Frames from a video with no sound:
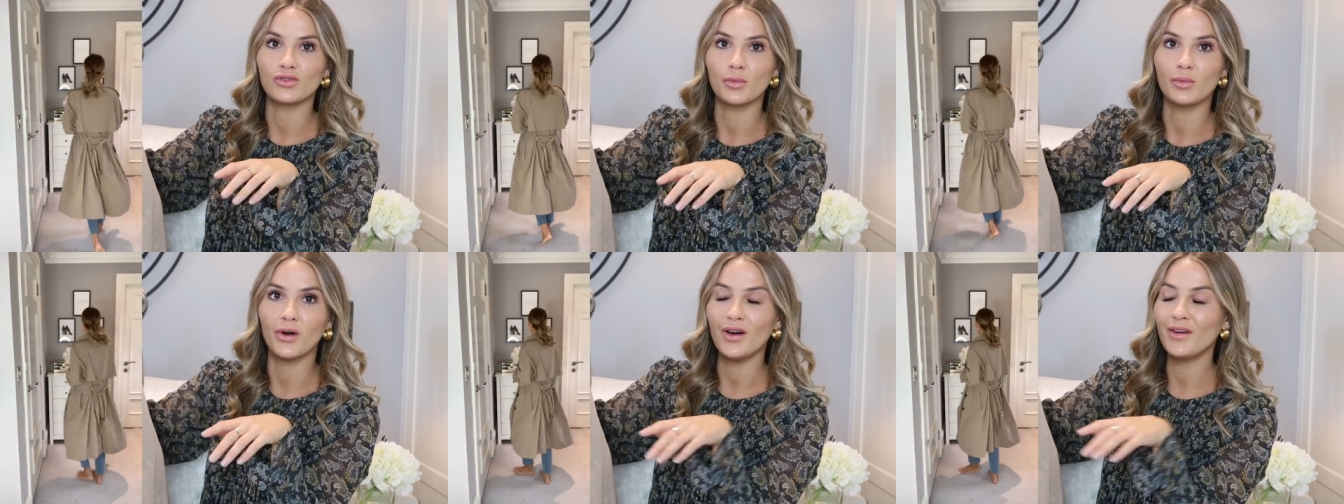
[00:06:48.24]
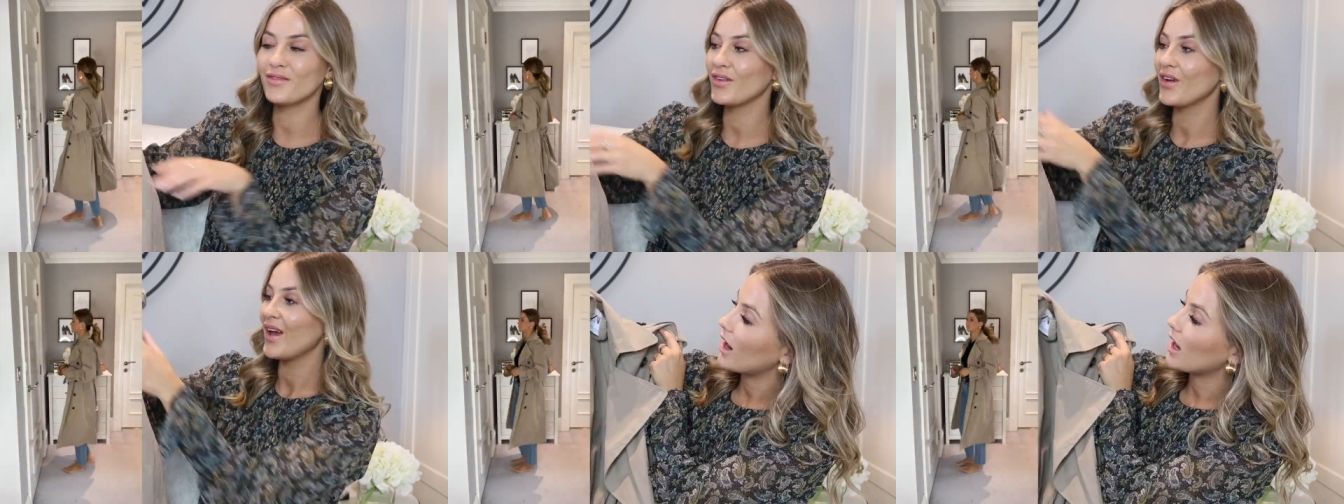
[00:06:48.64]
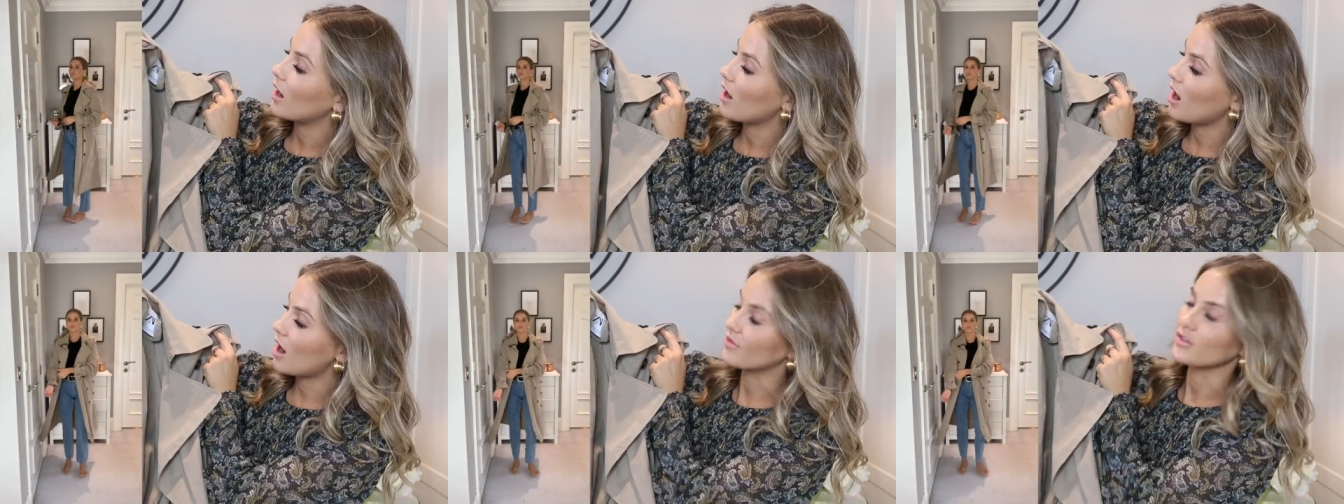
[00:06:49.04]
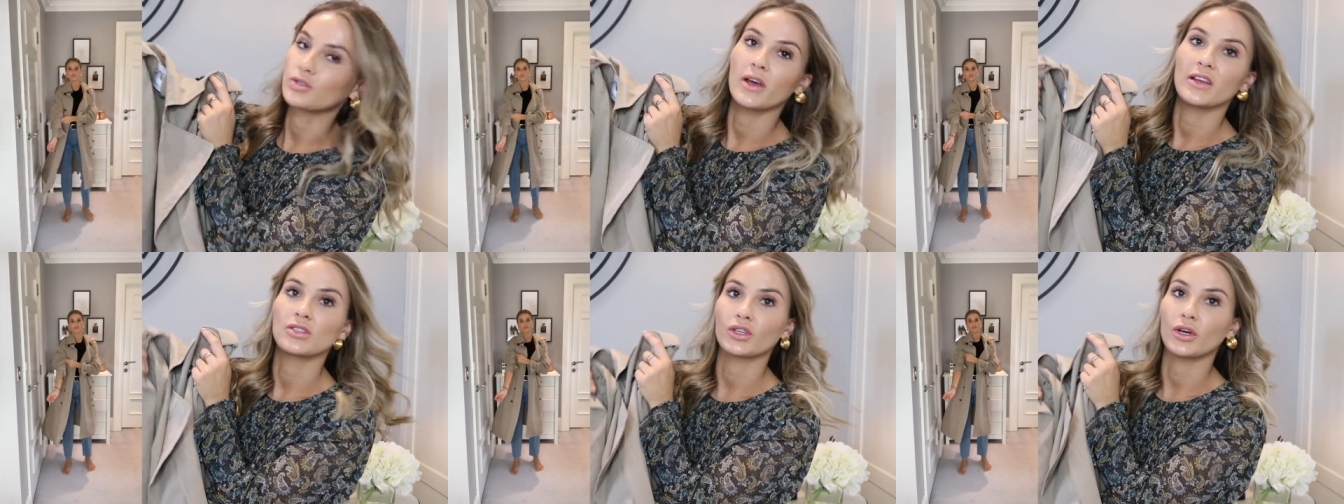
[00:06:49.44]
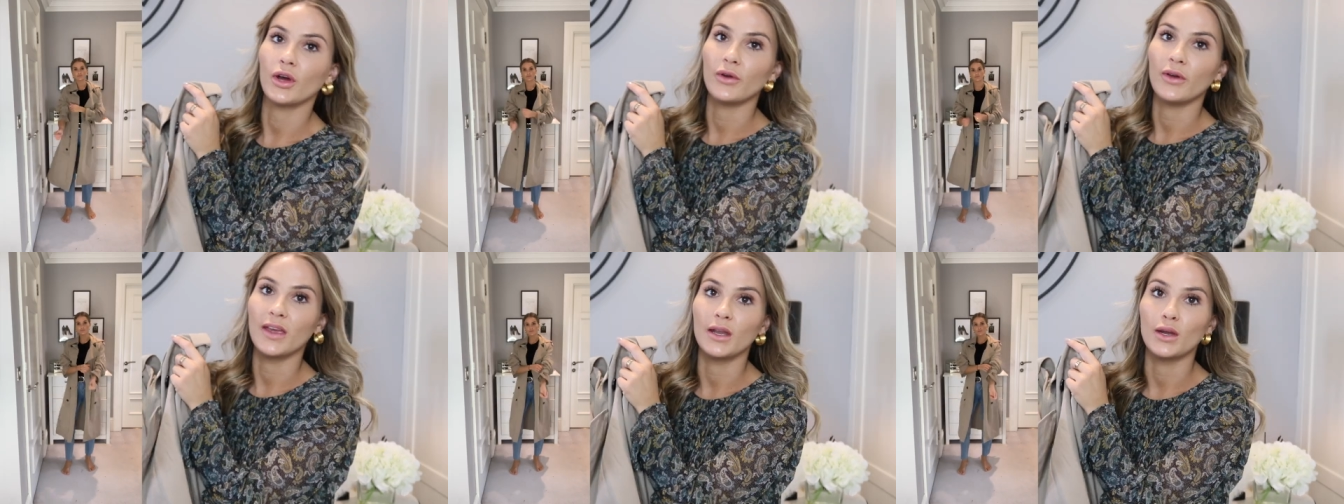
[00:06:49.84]
drip off. I love a trench
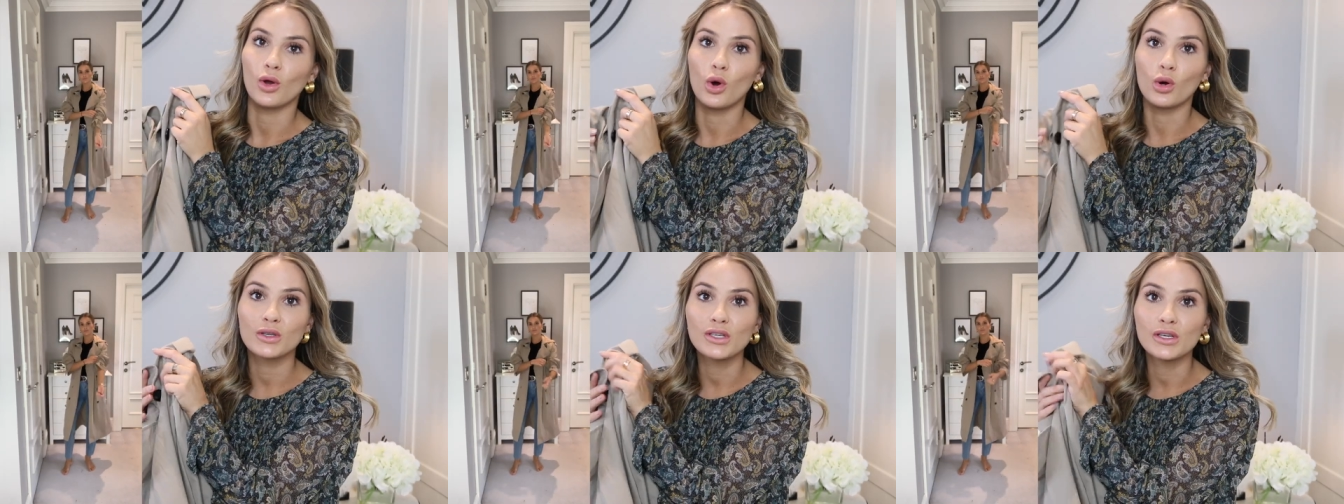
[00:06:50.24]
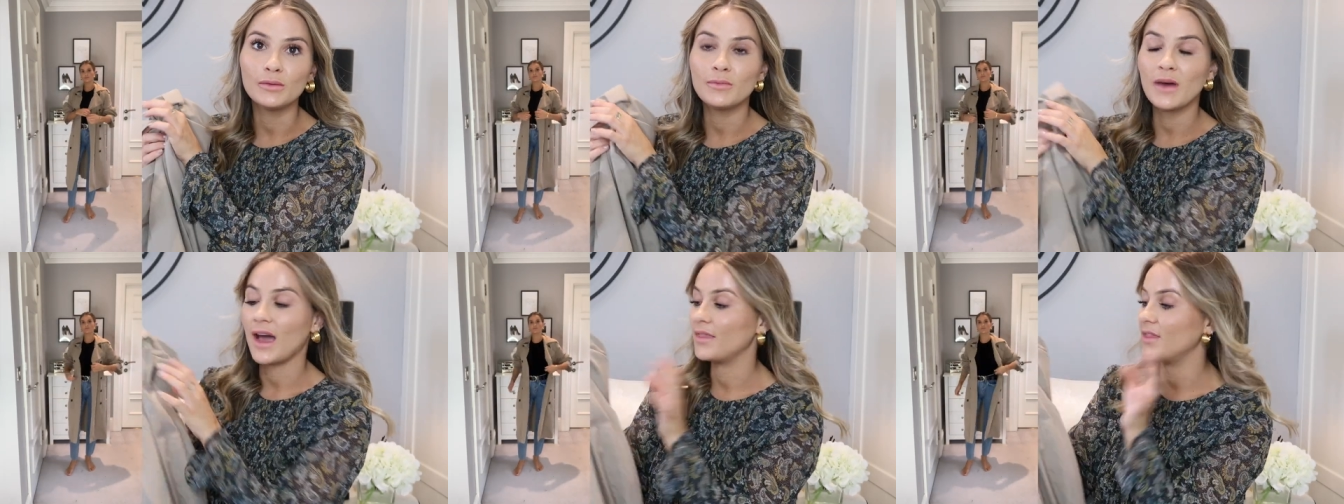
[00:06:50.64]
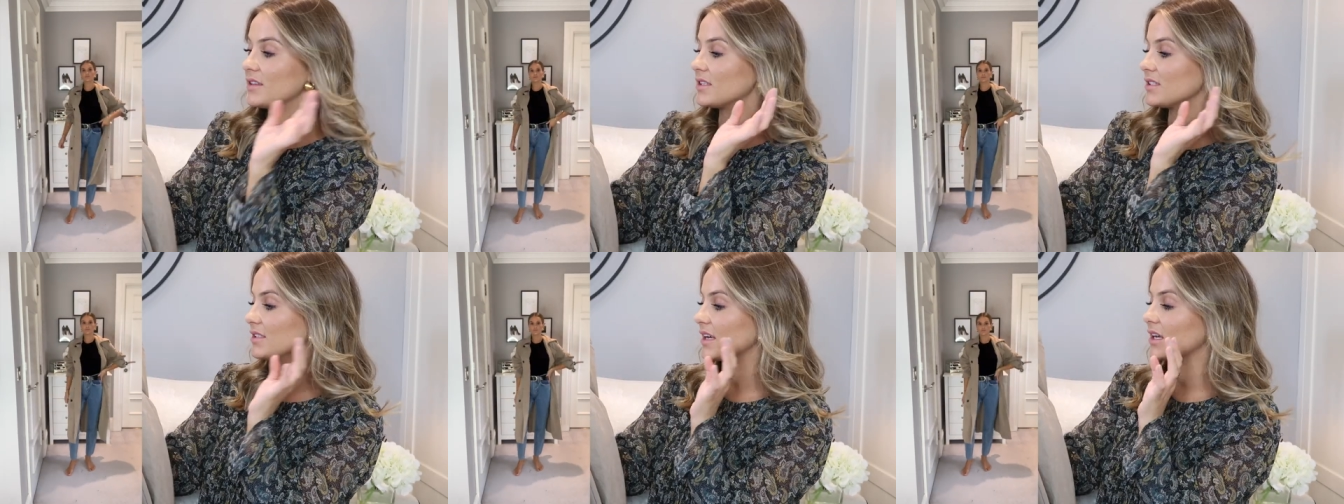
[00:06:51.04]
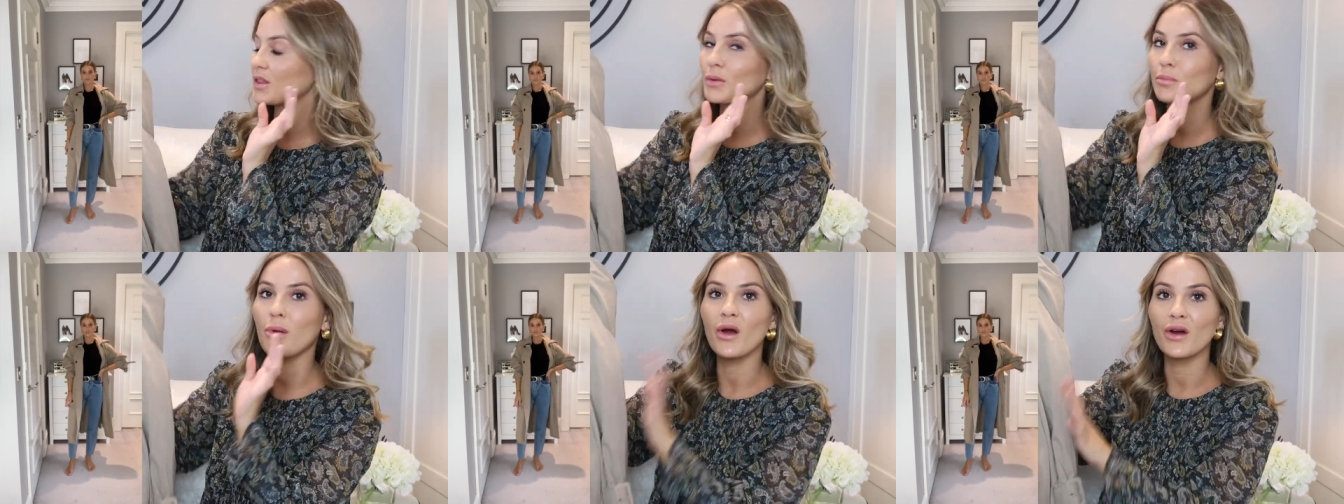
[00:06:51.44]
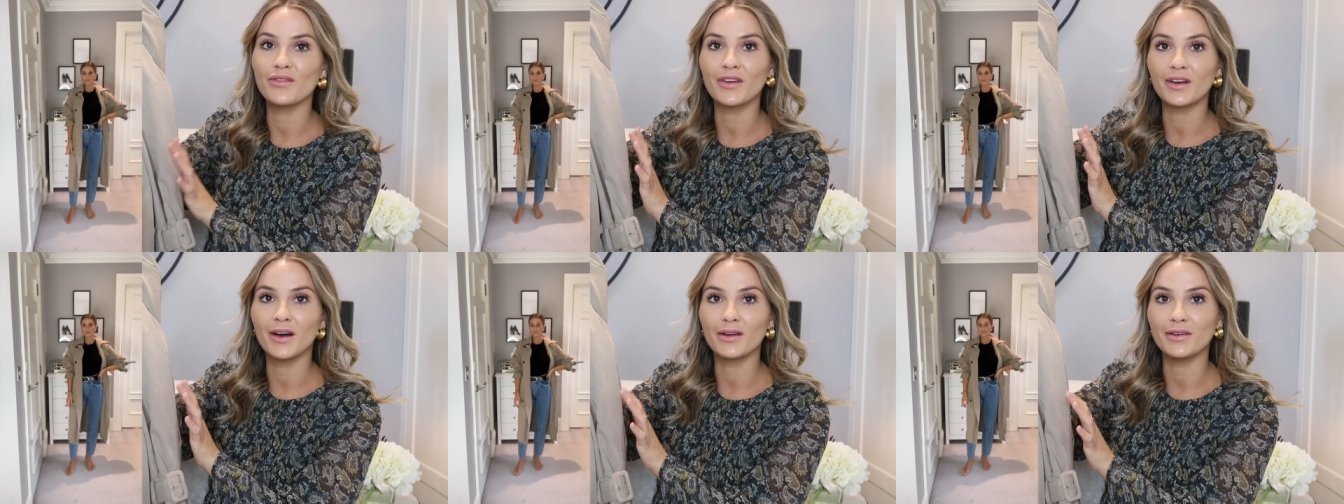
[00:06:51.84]
coat in autumn and this is like the
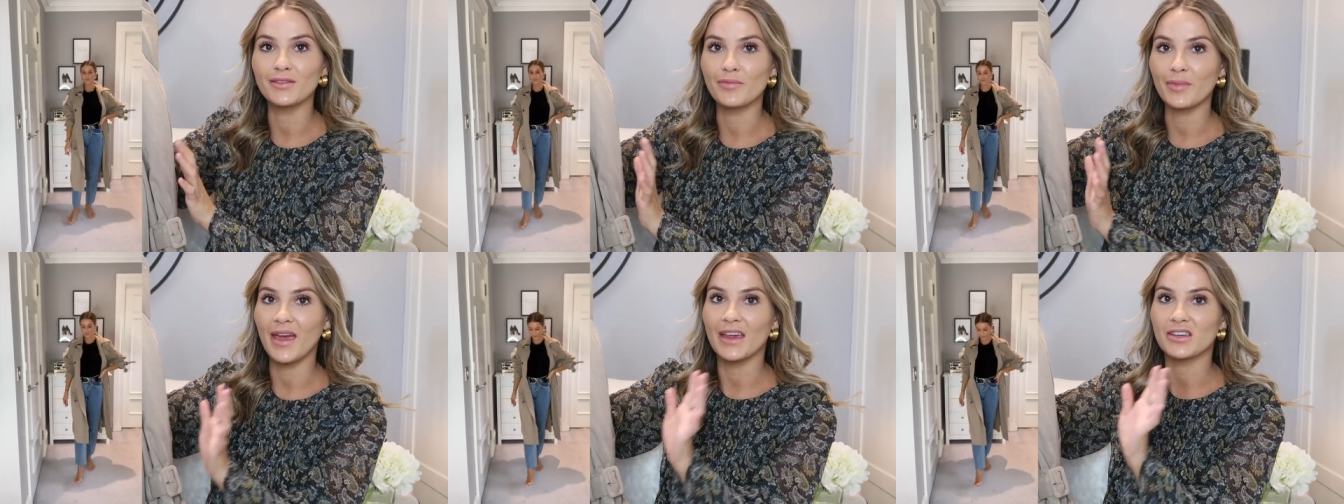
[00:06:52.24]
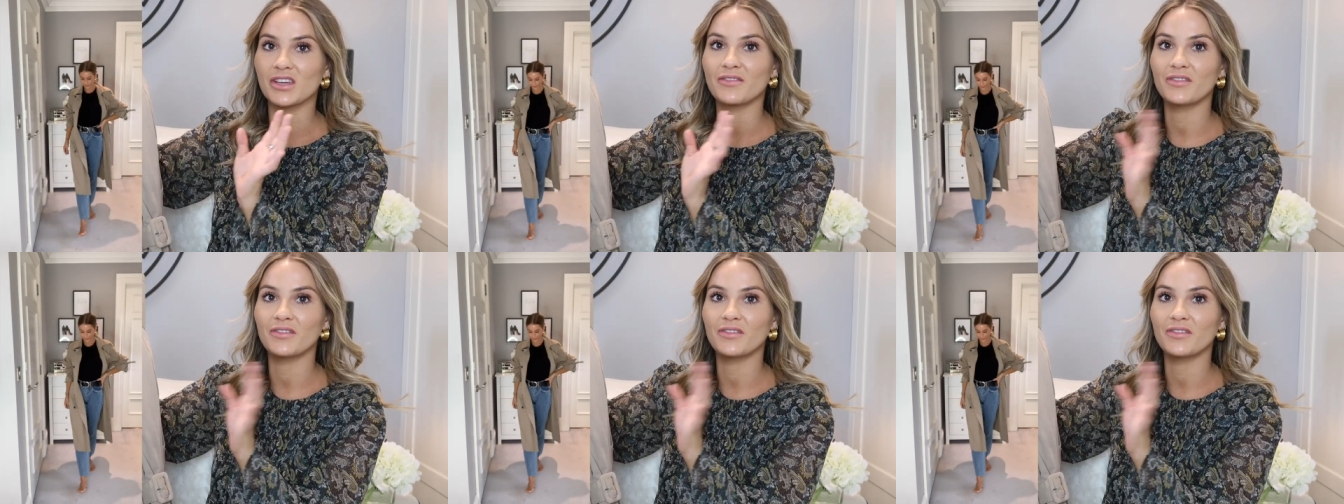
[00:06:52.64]
perfect color of beige.